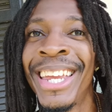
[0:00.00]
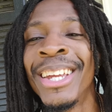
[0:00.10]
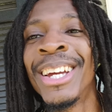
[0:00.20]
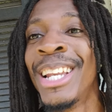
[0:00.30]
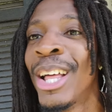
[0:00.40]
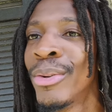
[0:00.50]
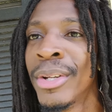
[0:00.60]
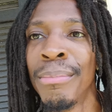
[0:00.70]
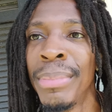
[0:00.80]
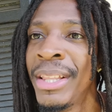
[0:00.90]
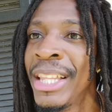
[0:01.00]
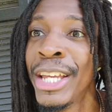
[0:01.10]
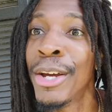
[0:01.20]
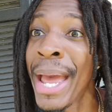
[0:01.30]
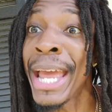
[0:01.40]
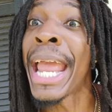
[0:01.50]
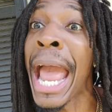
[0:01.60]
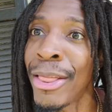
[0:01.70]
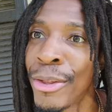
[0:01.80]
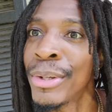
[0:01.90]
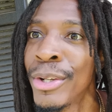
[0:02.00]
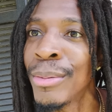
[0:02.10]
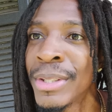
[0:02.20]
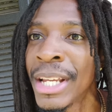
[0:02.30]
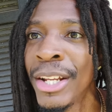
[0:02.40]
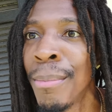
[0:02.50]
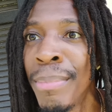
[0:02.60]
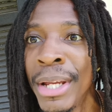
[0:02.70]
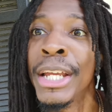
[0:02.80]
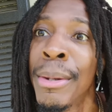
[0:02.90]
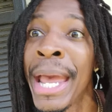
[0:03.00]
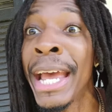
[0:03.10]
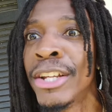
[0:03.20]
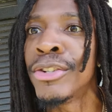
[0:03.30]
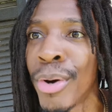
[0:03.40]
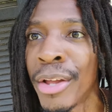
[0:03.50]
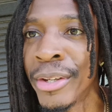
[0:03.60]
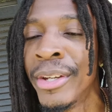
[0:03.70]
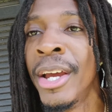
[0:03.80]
Canelo done beat Liam and Callum. You know what I'm saying? He done beat him and his brother.